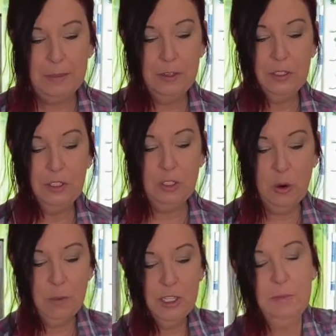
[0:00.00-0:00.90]
They're so
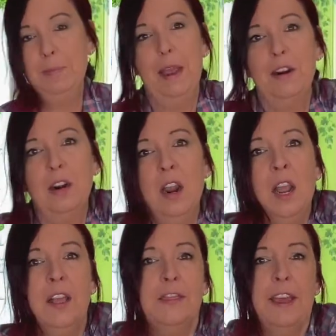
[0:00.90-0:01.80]
much better
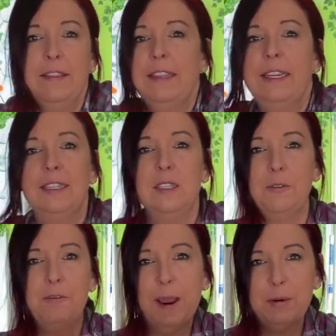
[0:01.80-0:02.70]
than these fabric